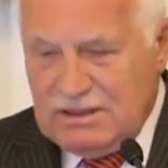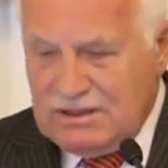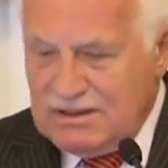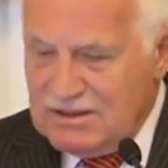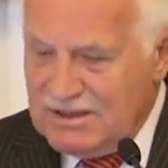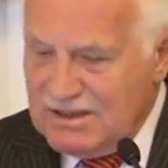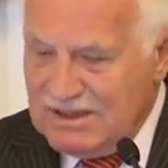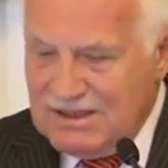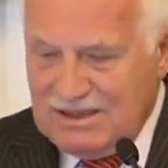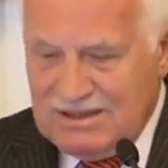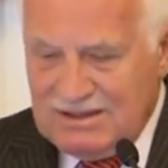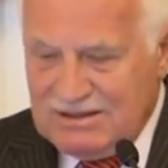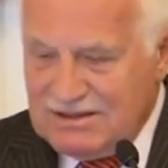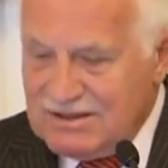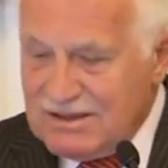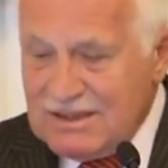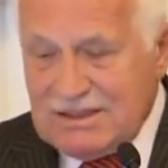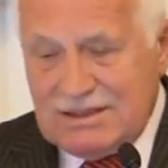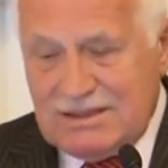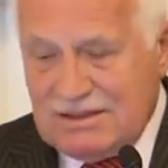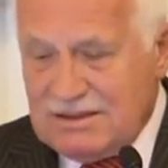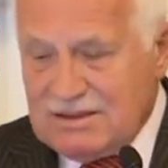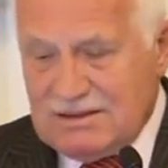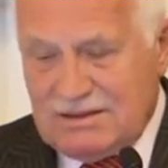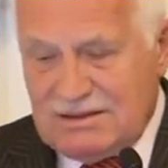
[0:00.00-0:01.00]
They
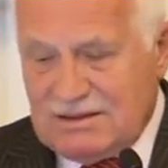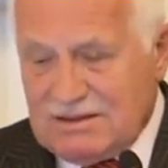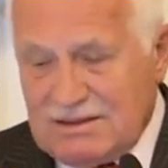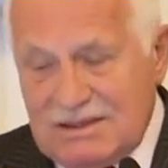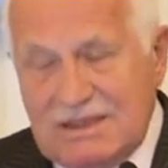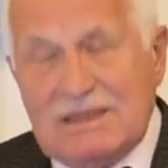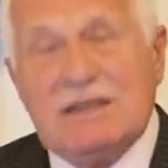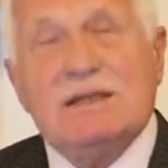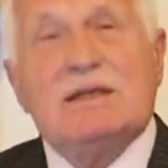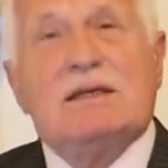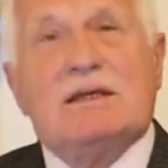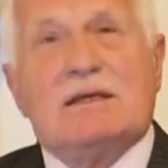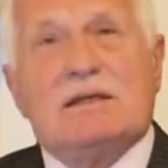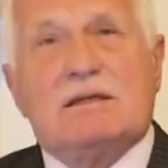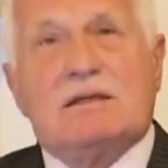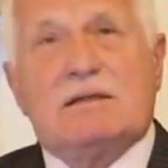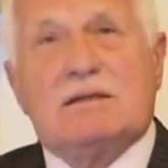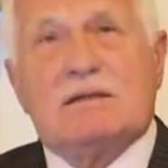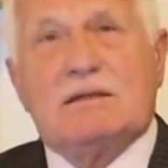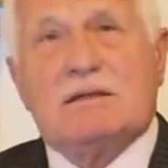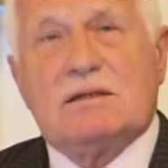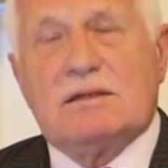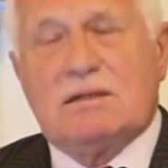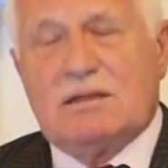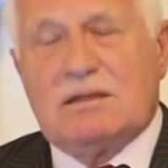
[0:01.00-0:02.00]
didn't need it,